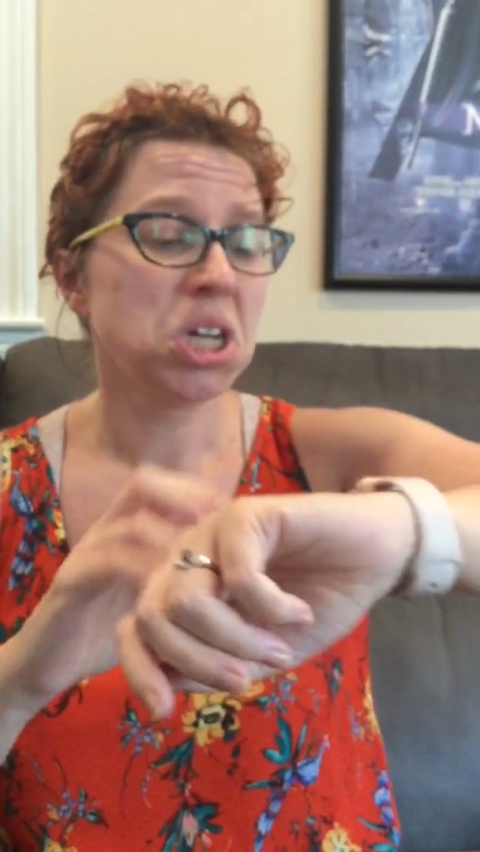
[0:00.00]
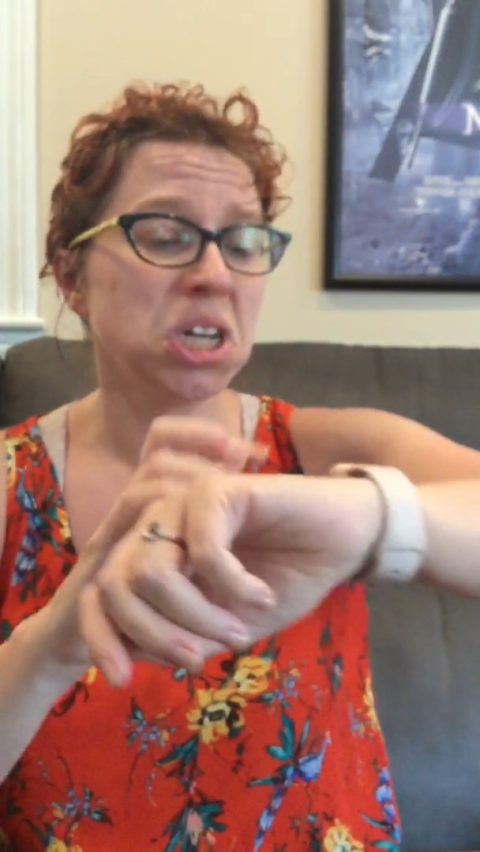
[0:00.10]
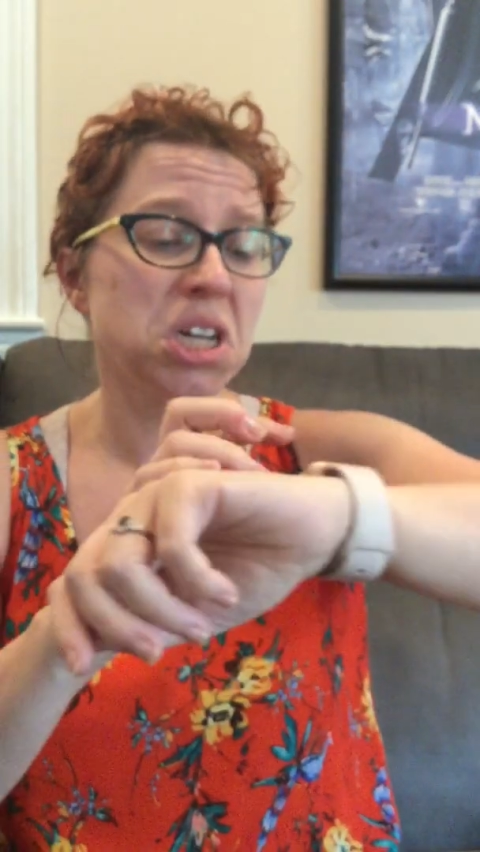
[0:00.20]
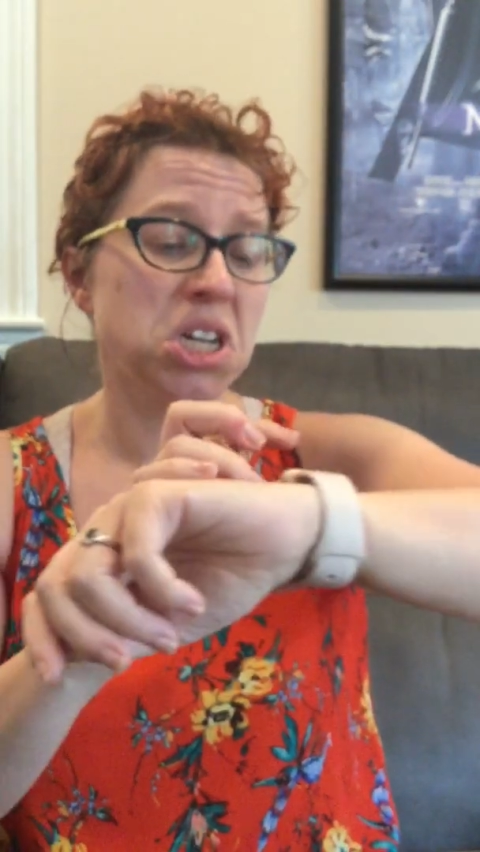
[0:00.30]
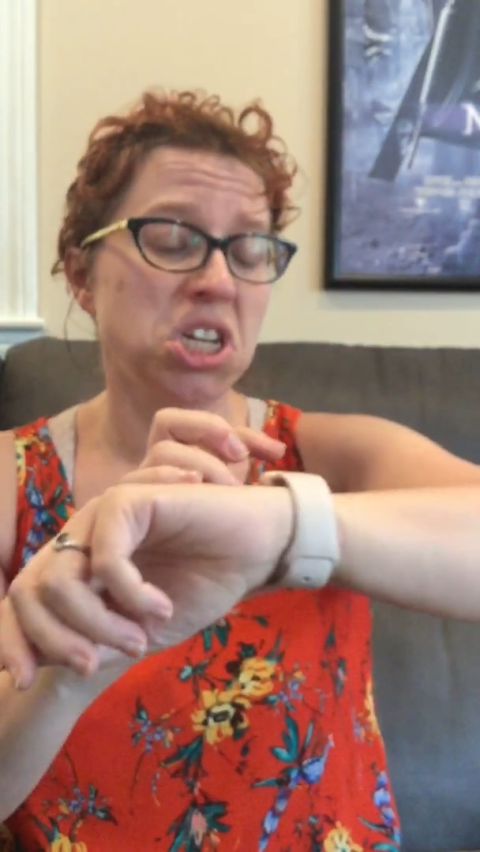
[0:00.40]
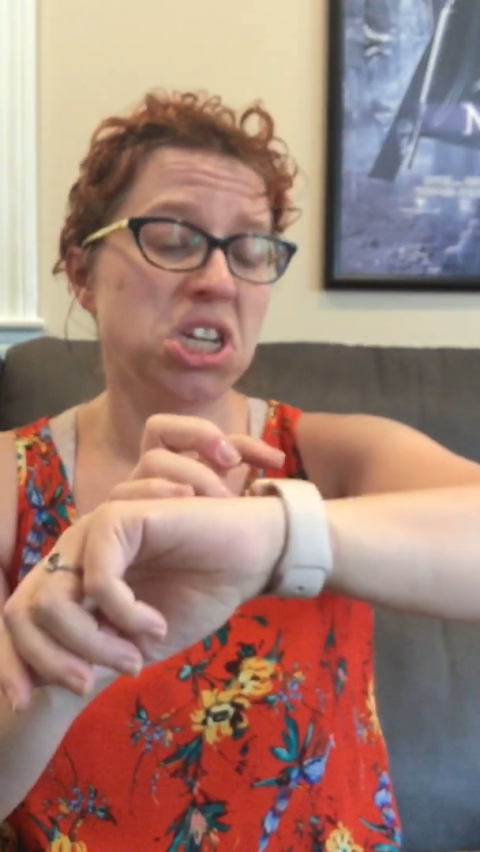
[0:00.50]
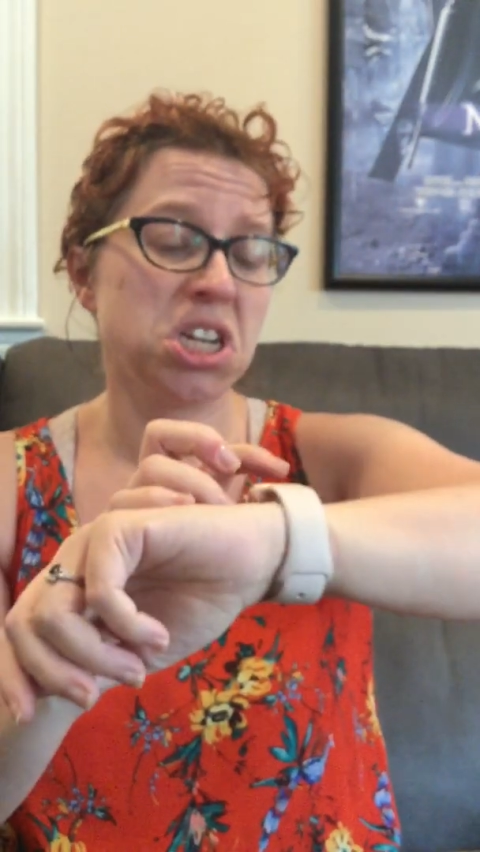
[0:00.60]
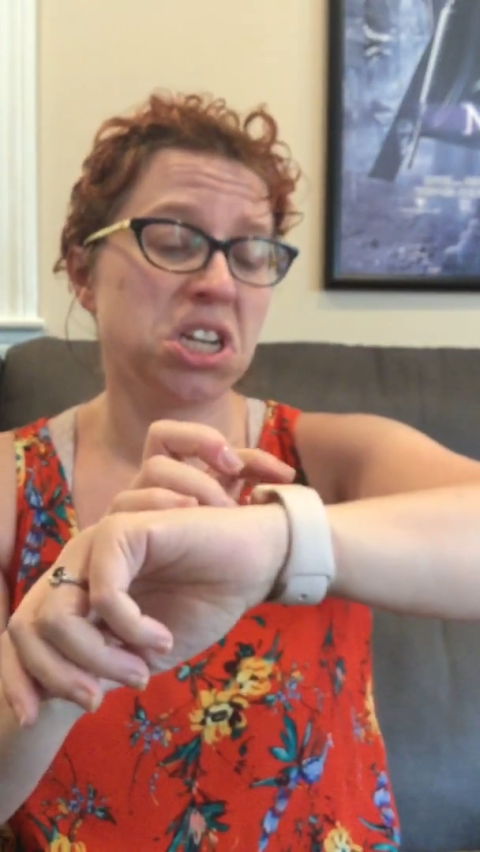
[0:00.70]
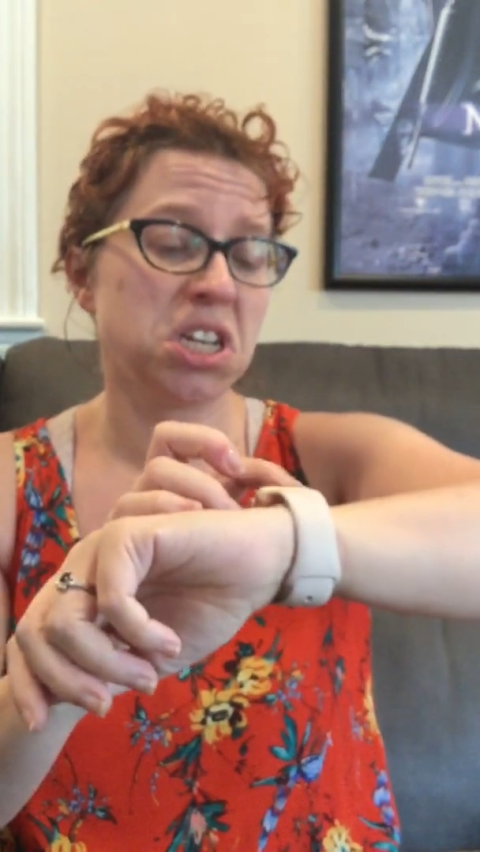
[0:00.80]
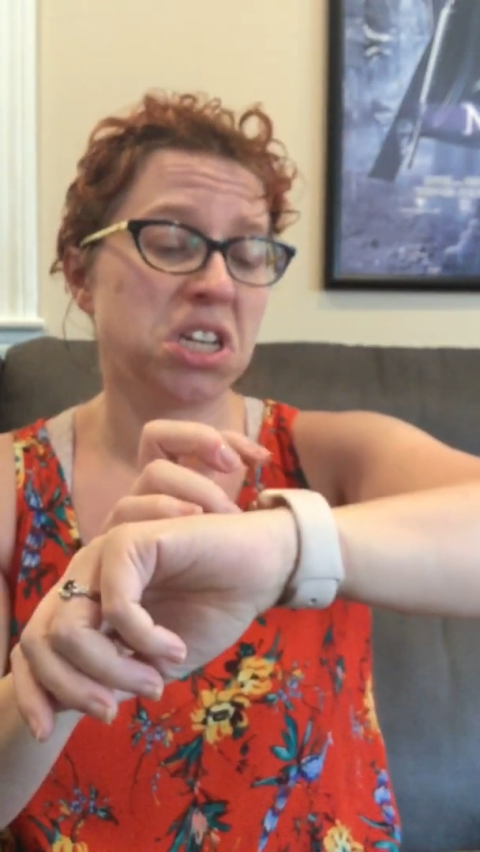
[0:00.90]
I can
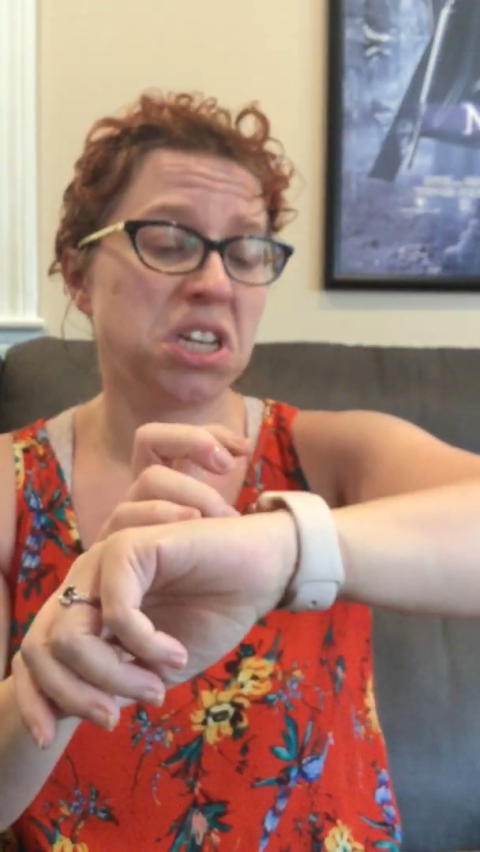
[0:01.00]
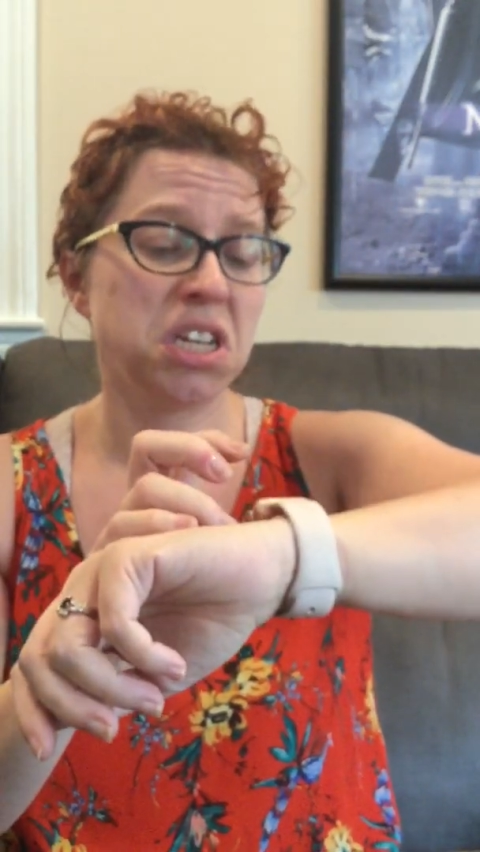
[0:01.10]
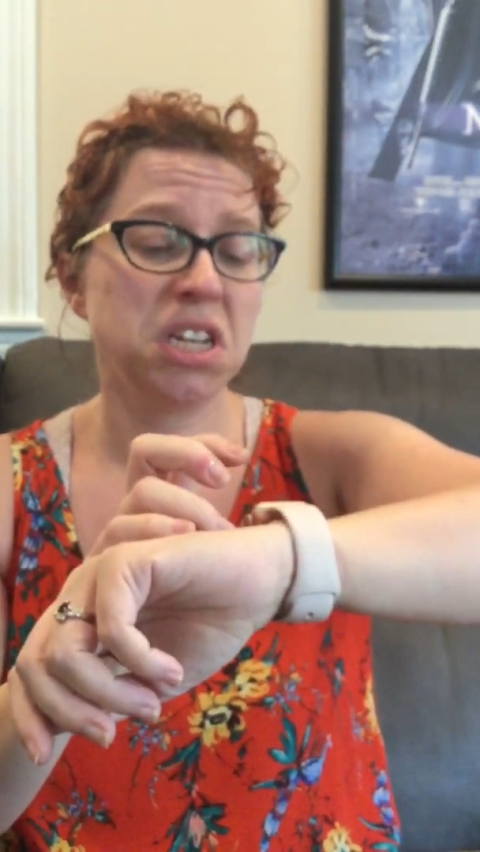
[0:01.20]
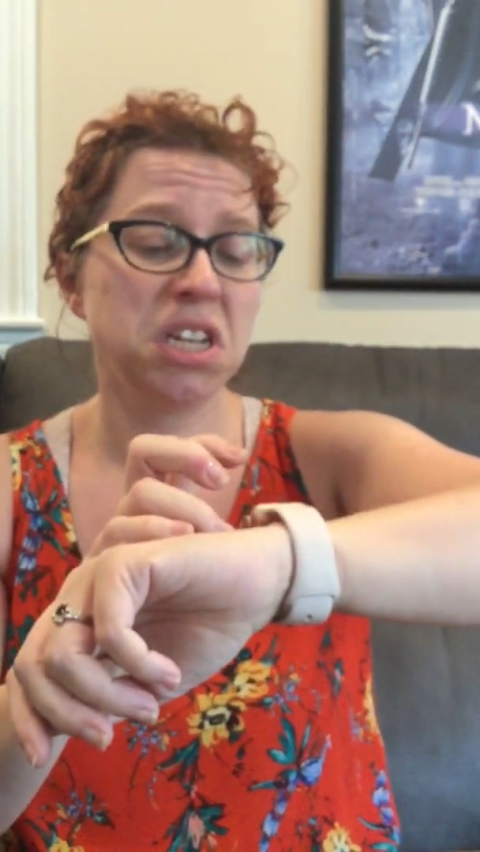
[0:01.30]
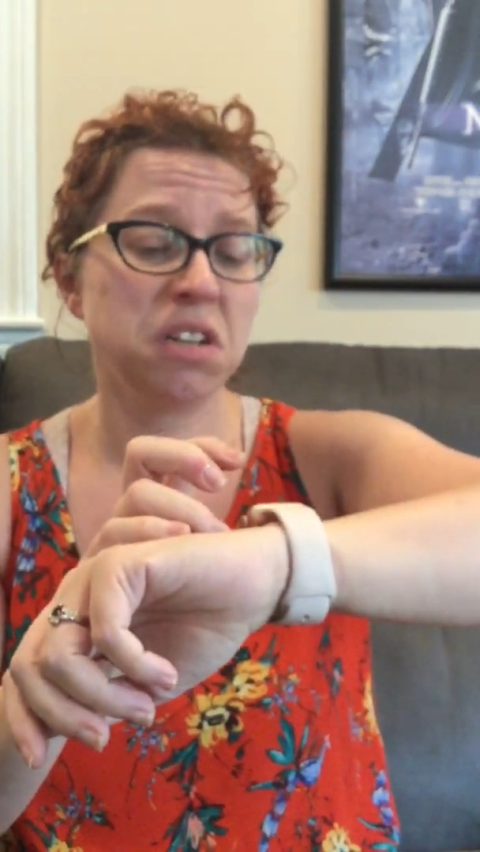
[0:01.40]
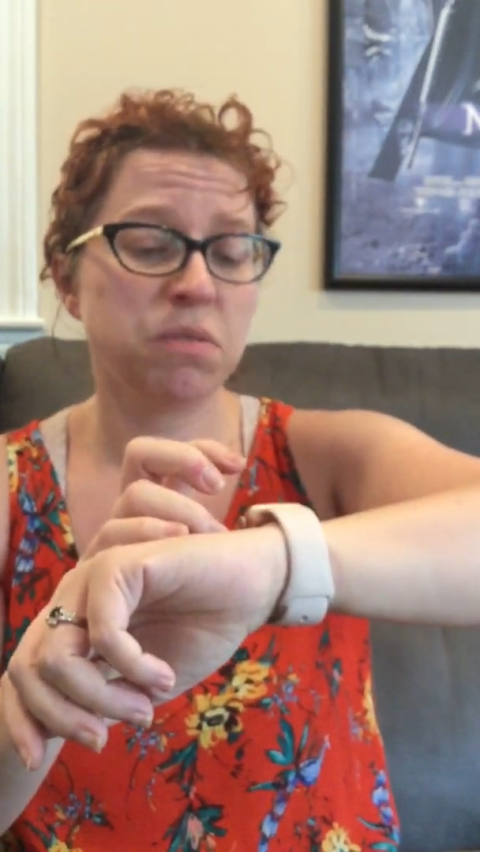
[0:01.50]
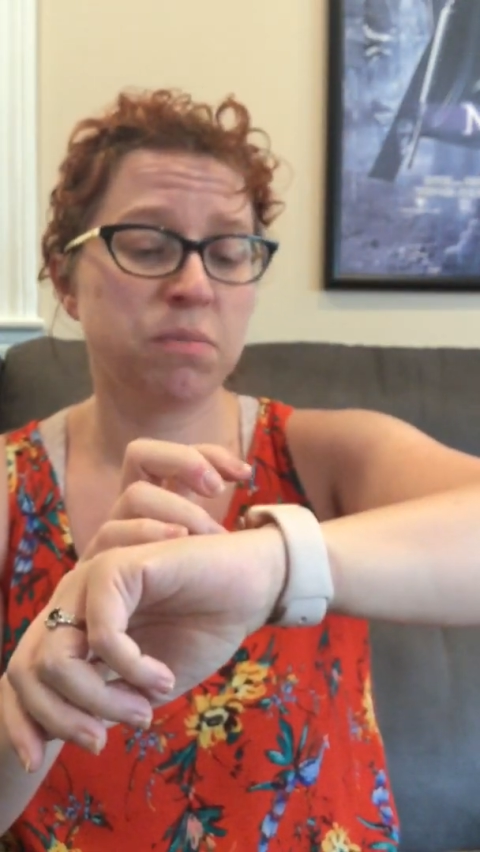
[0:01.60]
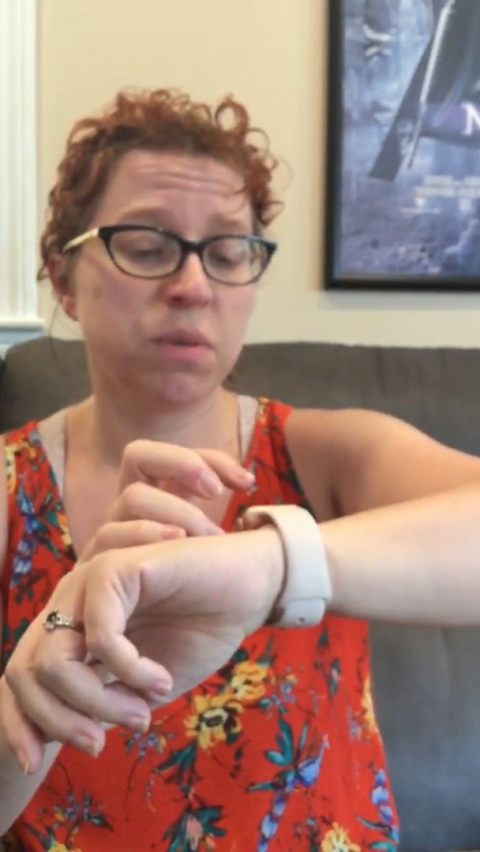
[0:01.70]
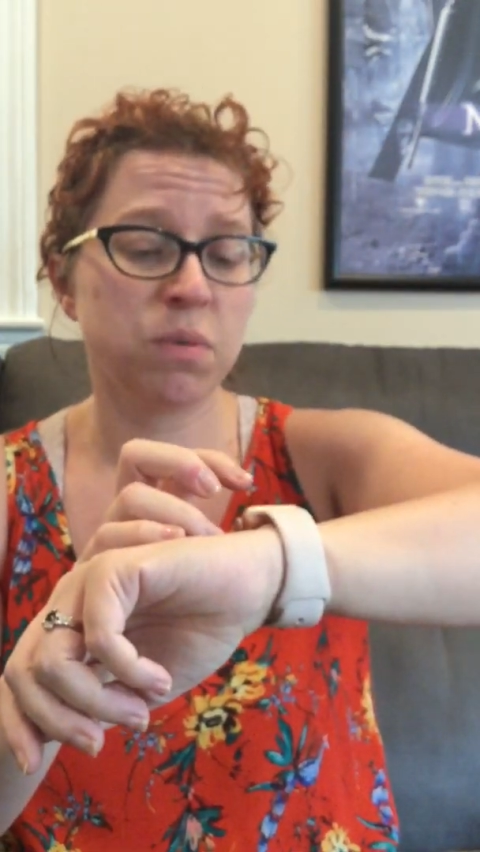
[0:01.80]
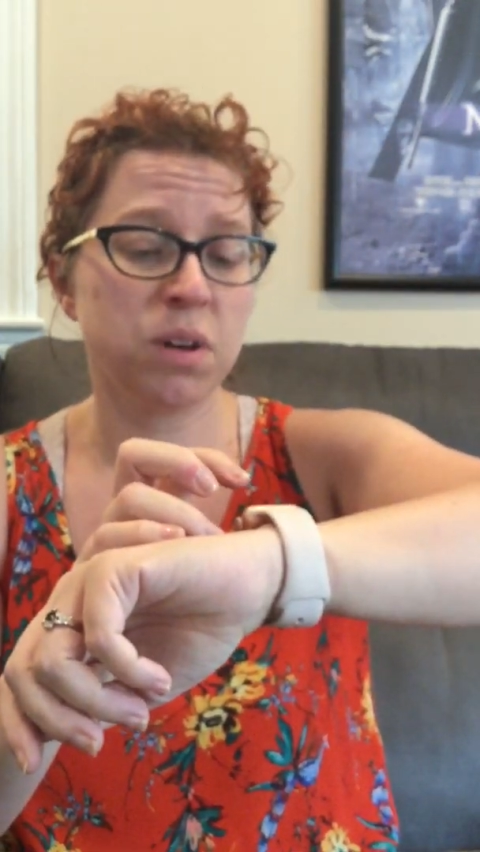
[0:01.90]
check to see what
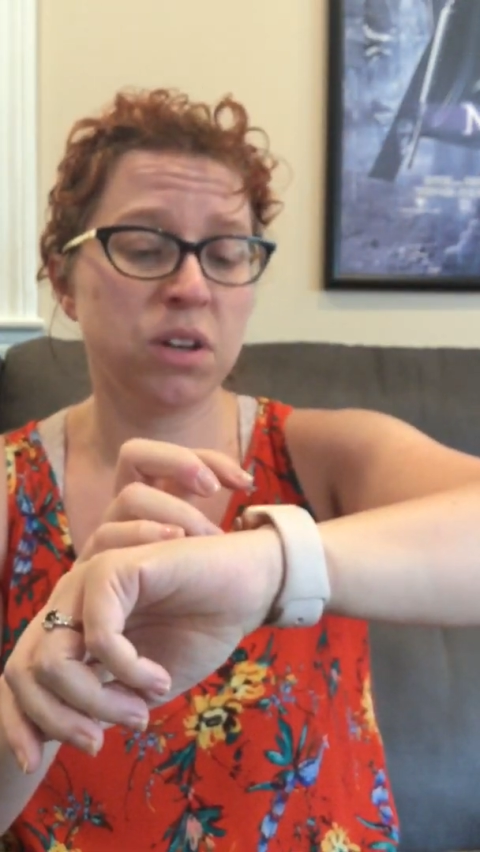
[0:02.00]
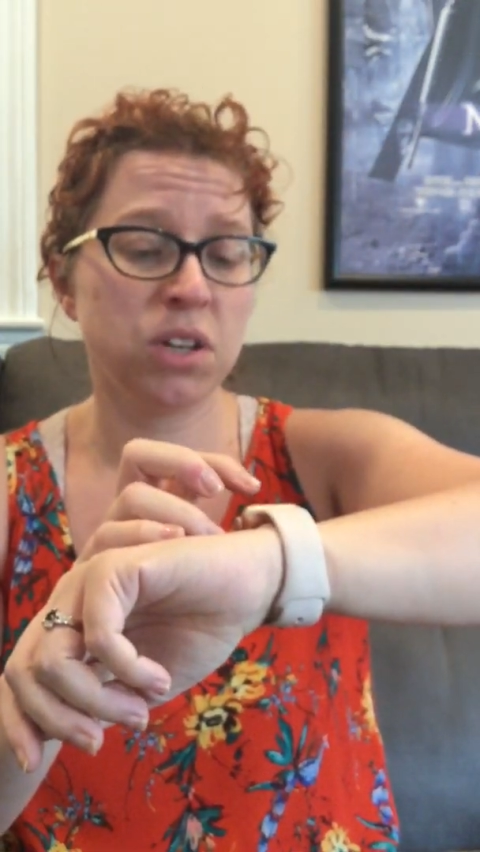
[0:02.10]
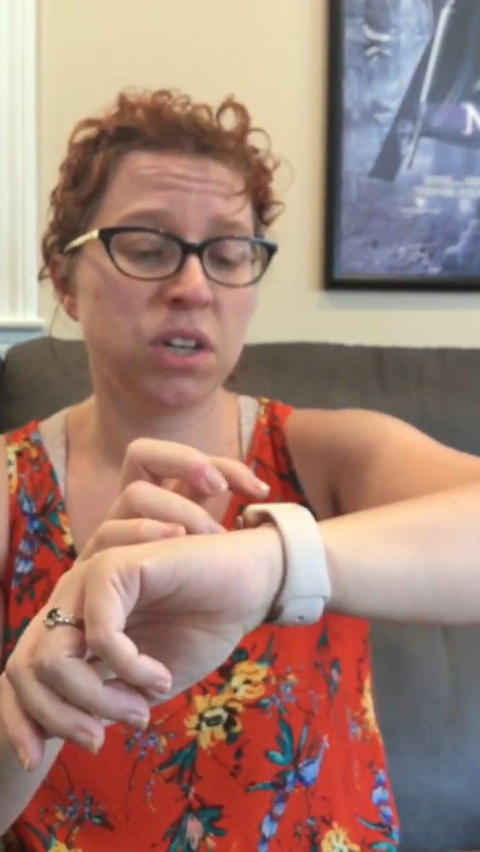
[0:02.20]
my watch